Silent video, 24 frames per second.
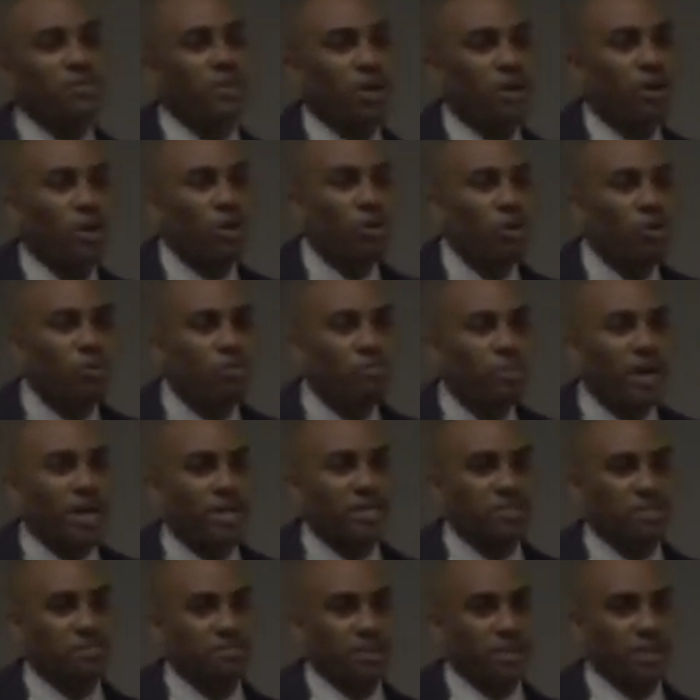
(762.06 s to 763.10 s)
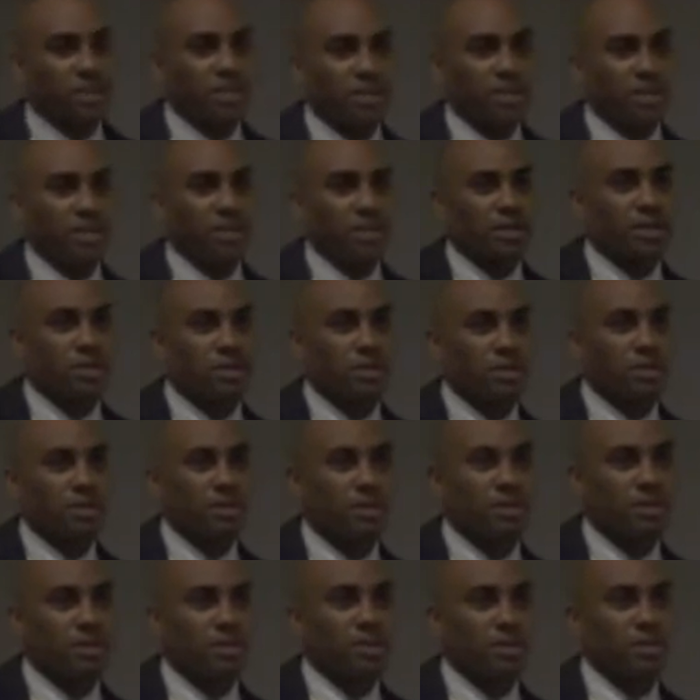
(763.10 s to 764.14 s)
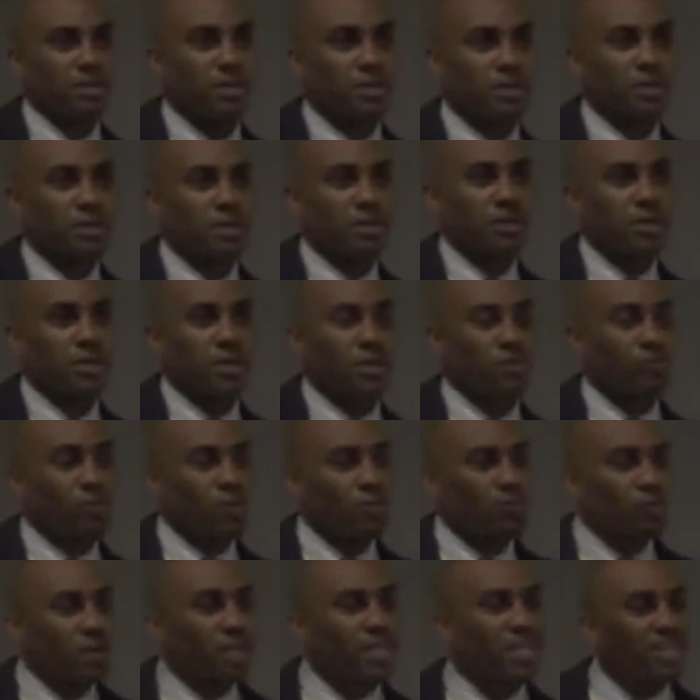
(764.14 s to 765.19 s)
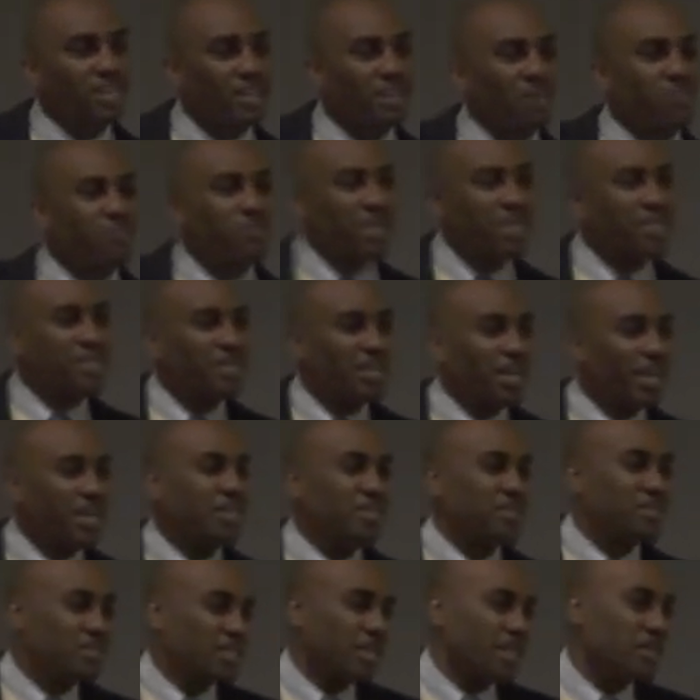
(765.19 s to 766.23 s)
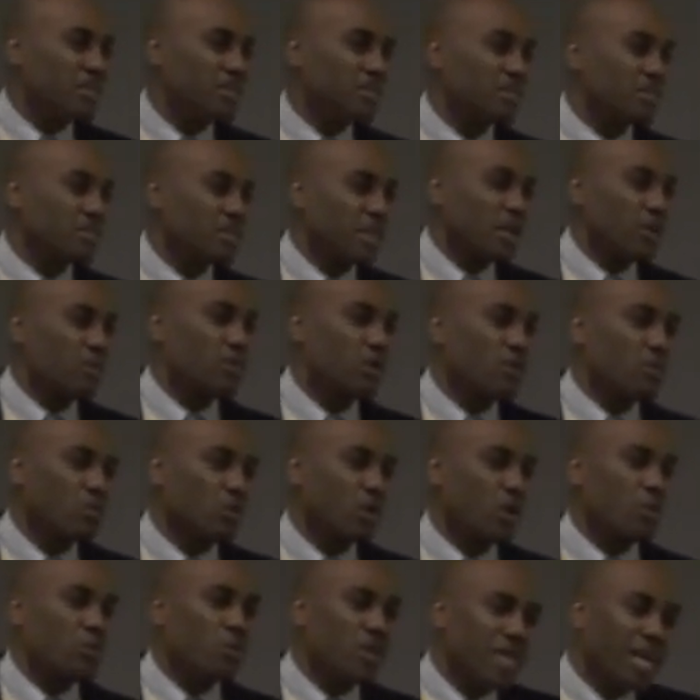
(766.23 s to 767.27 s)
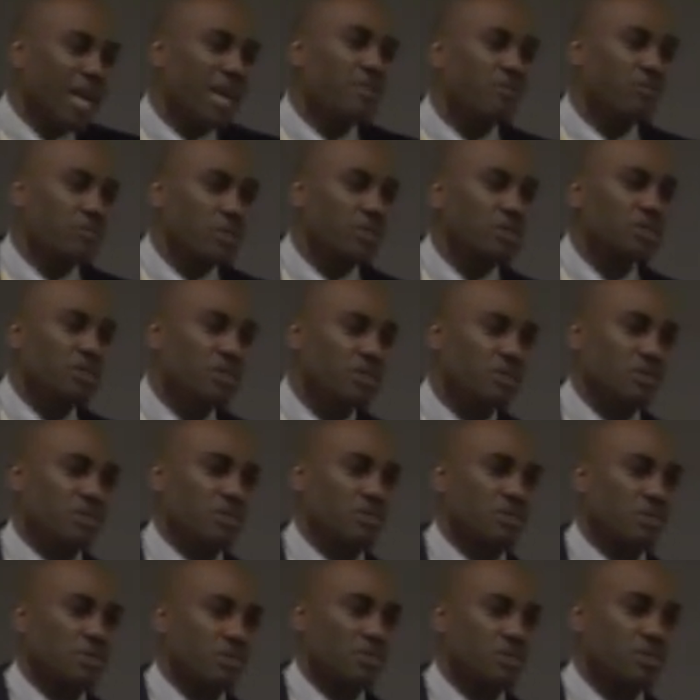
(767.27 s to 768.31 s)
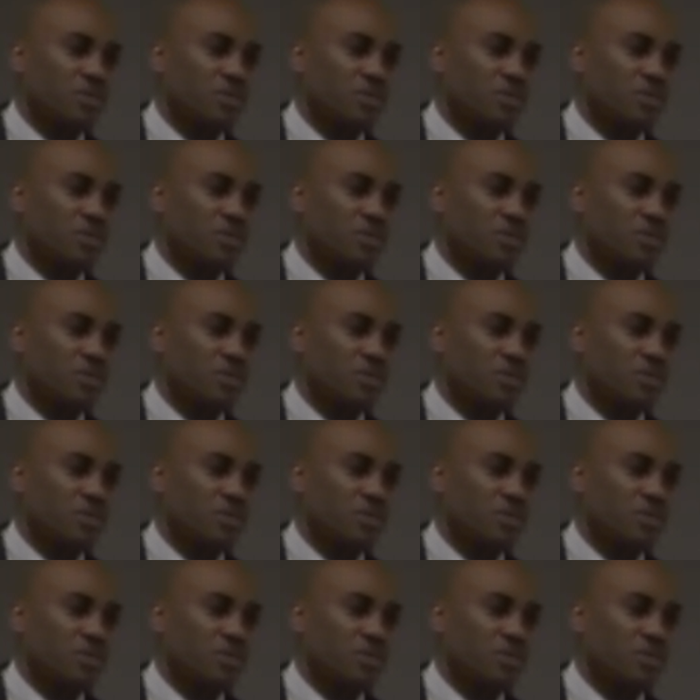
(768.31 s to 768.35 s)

in our own possibility. If we're really going to make the kind of changes that we want, we have work to do.